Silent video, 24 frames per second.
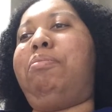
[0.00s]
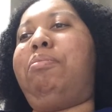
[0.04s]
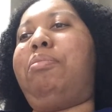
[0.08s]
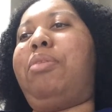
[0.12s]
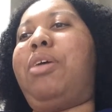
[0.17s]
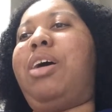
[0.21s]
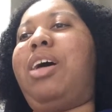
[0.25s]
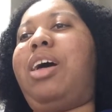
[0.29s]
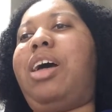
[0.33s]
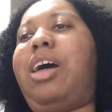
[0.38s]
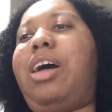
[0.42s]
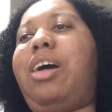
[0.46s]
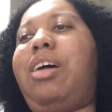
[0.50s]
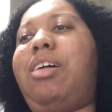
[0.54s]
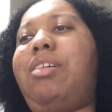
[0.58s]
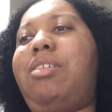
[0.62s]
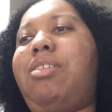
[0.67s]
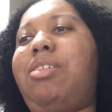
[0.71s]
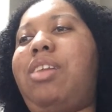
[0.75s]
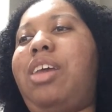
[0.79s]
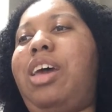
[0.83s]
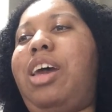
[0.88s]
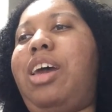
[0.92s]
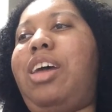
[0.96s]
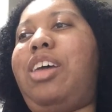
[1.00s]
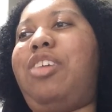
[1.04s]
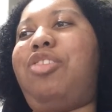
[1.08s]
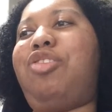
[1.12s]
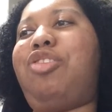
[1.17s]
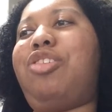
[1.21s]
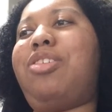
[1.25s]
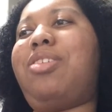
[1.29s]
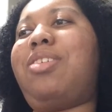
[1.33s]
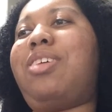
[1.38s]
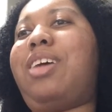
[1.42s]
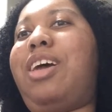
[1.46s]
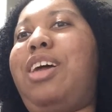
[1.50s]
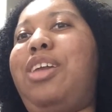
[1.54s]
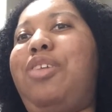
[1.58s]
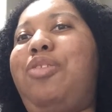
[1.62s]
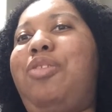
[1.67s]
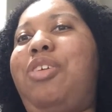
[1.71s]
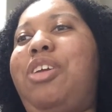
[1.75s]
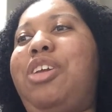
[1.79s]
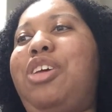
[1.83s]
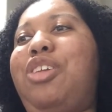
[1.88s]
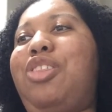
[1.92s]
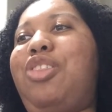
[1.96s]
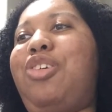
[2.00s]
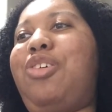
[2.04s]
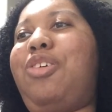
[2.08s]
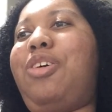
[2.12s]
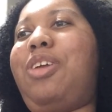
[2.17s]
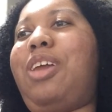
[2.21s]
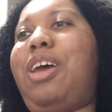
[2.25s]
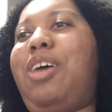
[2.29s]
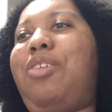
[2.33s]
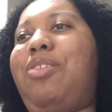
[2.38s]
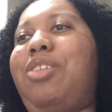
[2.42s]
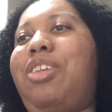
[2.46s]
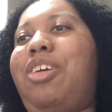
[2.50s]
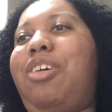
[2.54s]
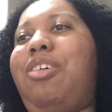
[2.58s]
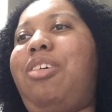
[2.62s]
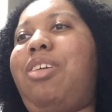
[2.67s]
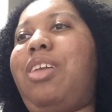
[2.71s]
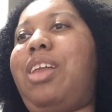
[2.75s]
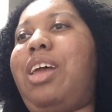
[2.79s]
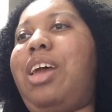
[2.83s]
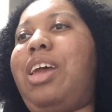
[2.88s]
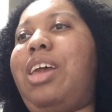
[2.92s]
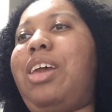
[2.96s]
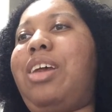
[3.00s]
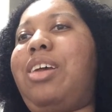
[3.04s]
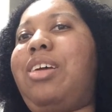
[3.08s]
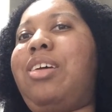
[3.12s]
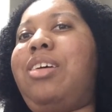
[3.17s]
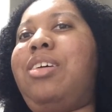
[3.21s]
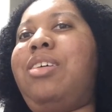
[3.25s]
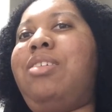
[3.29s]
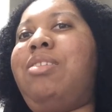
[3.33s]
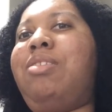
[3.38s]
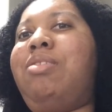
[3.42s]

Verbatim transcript: but I just kind of want to throw it out there, like,